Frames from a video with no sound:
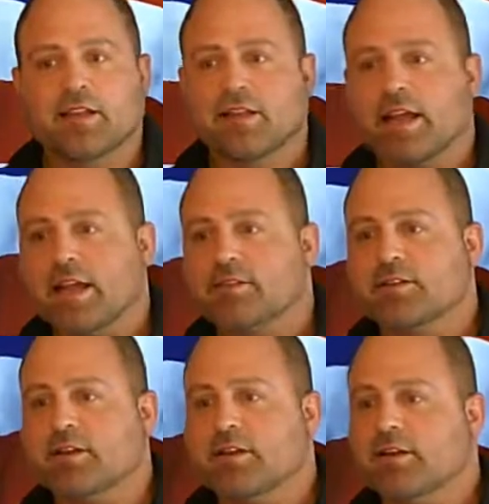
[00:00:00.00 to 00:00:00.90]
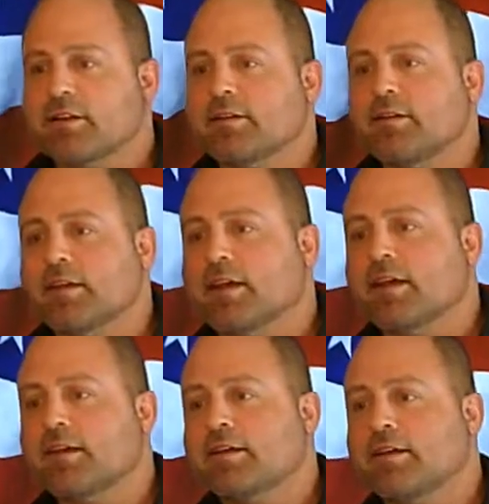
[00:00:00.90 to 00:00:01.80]
The cats are here
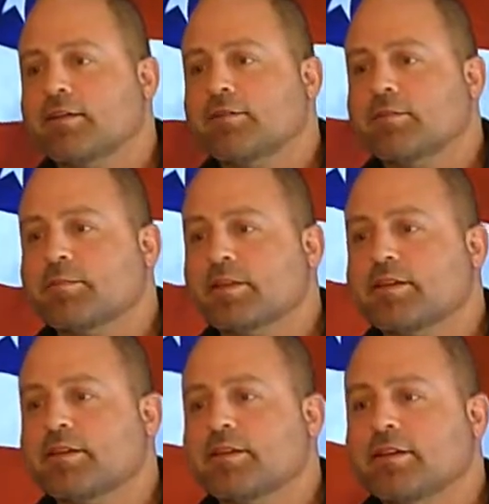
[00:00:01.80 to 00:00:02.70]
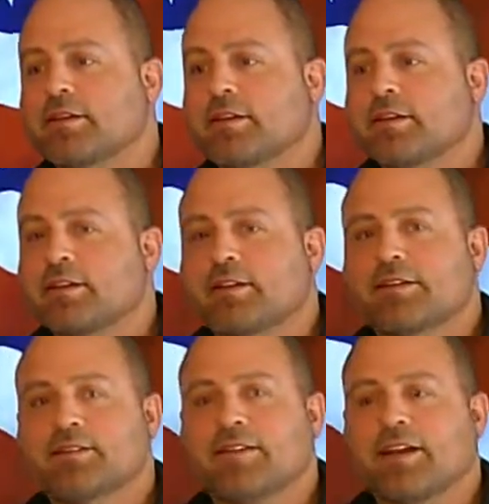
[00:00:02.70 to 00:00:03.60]
all over the place,
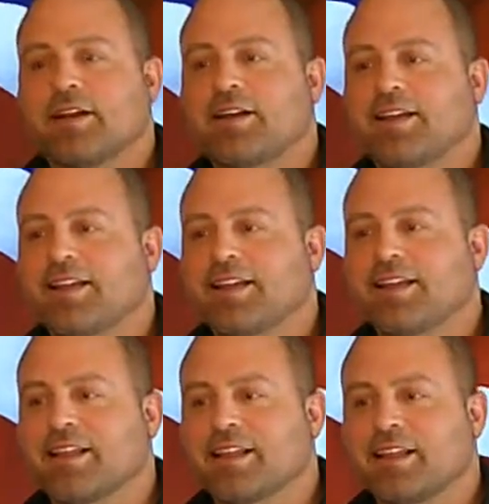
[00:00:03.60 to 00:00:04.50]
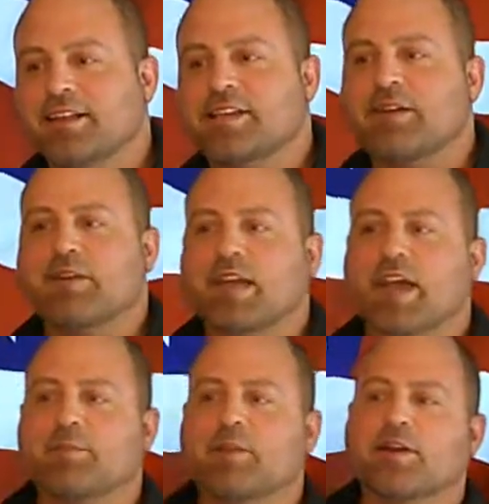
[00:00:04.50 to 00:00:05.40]
so let's have a
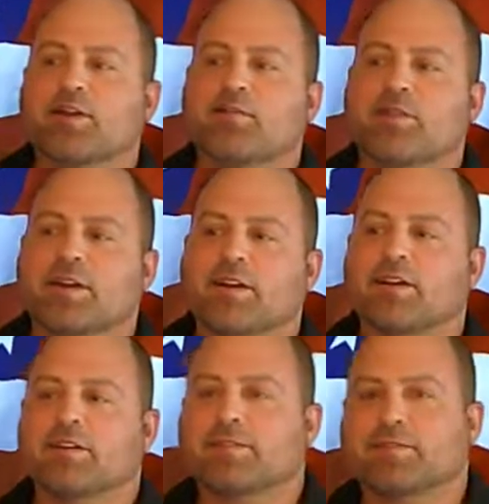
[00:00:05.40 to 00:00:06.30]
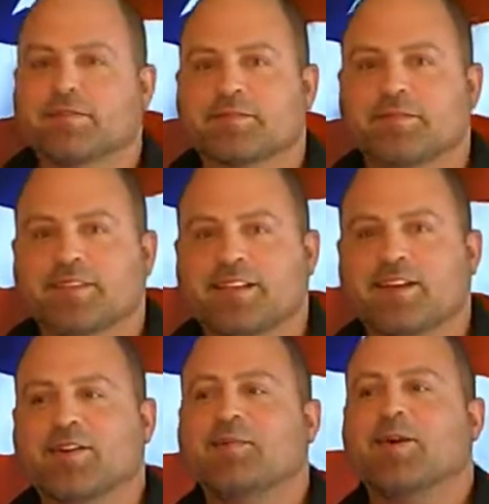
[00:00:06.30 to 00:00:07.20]
cat. Bring her over here.
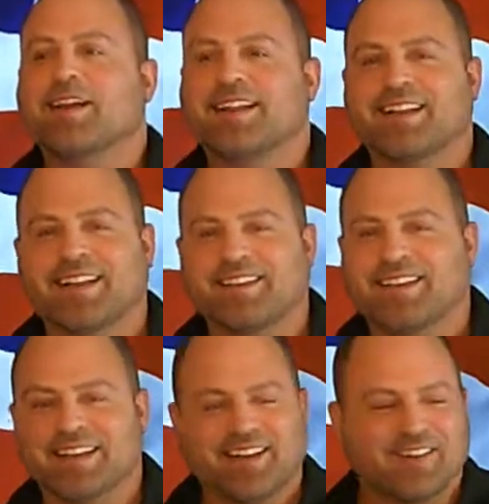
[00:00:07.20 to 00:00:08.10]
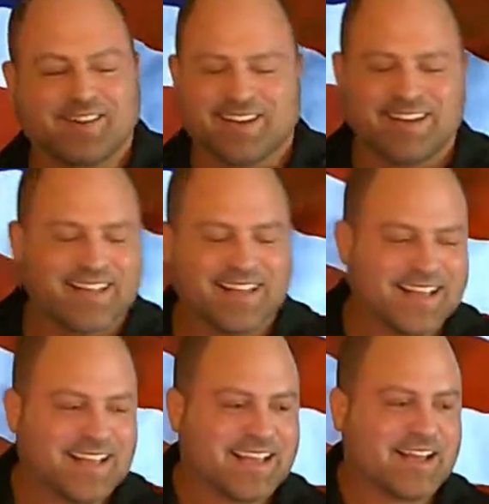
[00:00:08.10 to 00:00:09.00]
No, come on. All right.
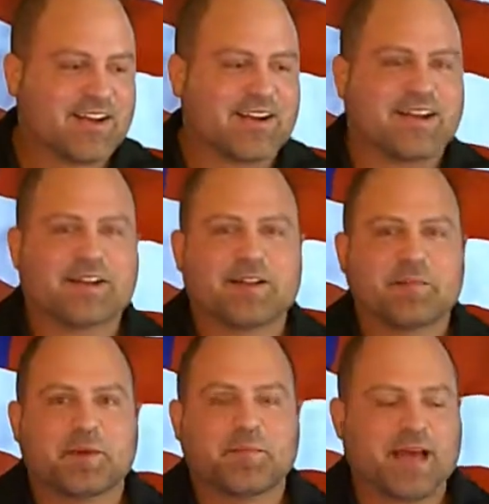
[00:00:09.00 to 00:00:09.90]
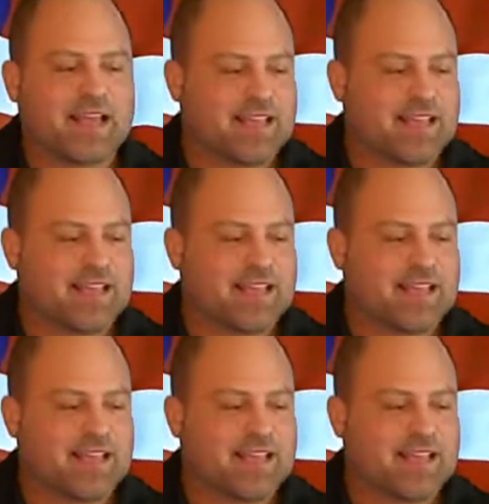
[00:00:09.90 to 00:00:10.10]
Bye-bye.